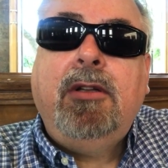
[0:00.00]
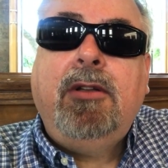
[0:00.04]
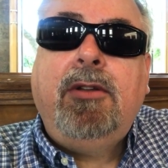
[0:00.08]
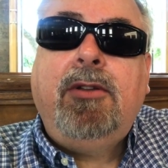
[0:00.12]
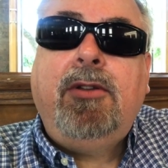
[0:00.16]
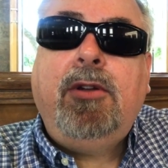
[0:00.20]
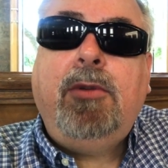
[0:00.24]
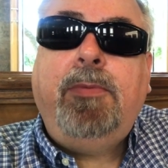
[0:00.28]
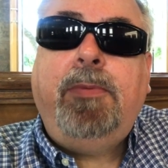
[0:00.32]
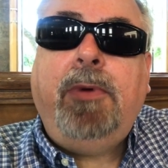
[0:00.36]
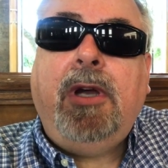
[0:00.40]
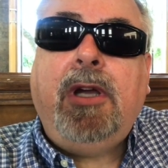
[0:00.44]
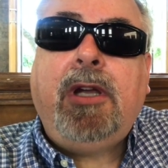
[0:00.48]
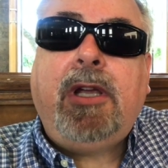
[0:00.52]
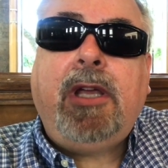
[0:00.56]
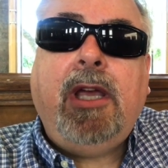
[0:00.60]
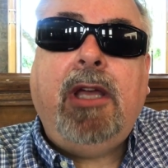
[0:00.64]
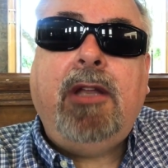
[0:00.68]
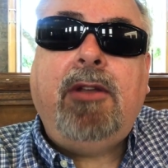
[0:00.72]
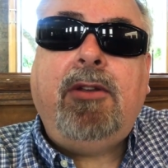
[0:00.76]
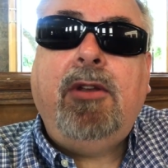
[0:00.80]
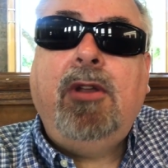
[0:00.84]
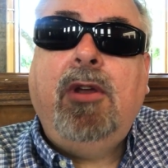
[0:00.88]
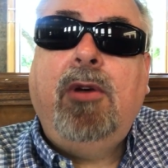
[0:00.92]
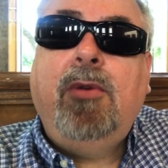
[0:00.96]
Tupac
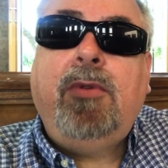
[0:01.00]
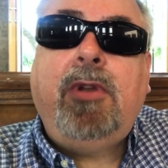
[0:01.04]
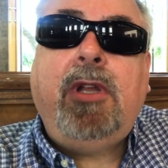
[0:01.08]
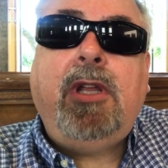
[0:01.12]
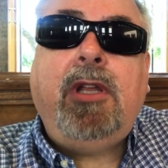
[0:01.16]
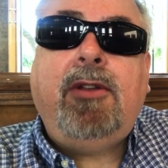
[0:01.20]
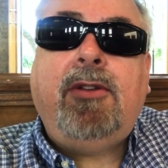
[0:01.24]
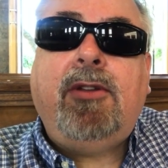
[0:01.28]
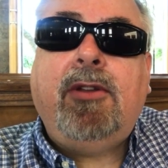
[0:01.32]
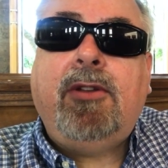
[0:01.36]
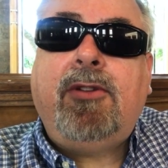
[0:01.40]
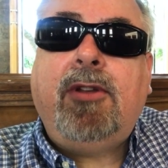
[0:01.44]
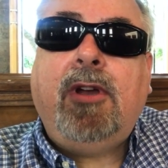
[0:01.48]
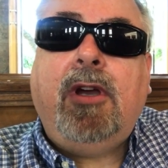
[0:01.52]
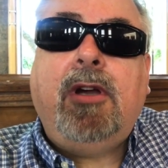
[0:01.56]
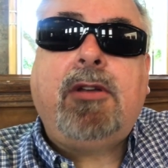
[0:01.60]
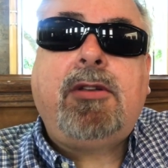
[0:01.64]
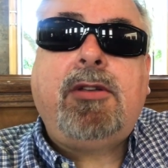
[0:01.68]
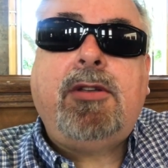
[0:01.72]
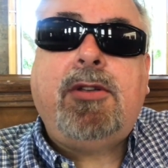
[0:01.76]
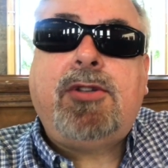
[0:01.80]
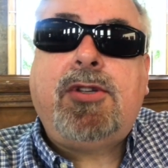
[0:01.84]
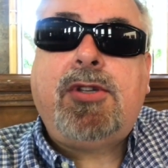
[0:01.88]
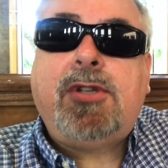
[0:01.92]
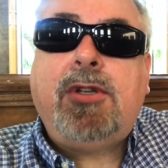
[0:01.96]
had no need to talk
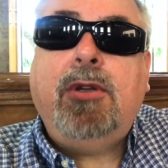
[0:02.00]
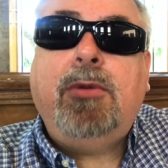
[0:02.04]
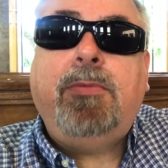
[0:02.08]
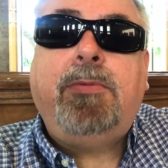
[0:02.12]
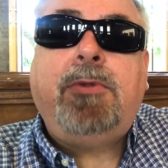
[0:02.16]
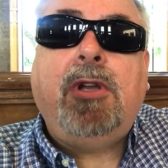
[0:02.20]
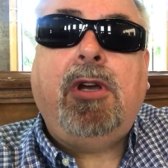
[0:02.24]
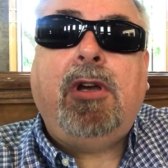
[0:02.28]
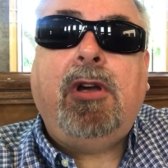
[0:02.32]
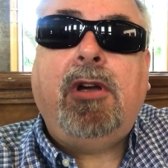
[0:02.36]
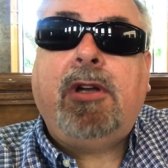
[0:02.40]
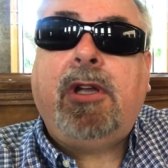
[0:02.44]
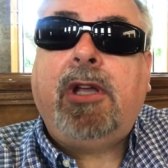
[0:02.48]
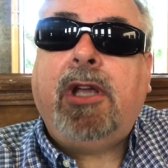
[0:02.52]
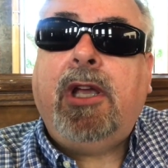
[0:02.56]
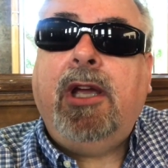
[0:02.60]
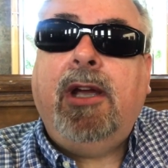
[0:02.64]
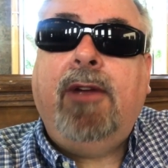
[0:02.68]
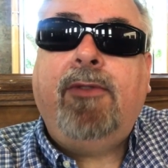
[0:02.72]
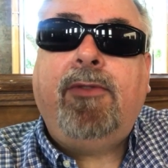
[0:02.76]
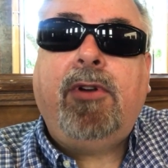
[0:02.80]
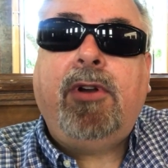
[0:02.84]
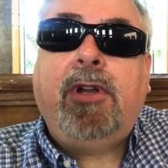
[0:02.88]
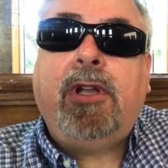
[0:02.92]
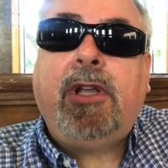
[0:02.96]
to Snoop Dogg
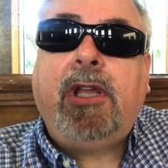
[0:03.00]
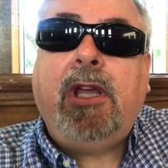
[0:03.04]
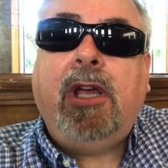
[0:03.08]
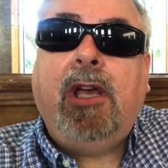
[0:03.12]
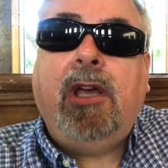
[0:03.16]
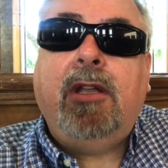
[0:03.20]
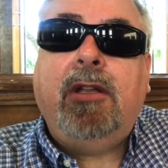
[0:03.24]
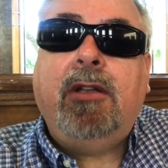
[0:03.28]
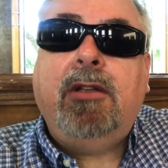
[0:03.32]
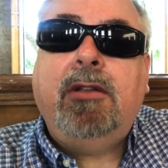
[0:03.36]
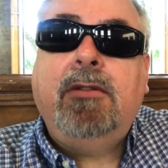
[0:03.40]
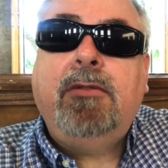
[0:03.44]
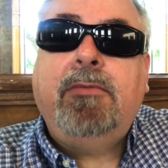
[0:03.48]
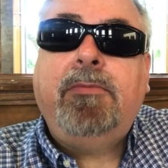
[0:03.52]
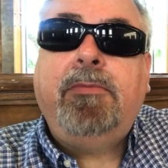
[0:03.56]
ever again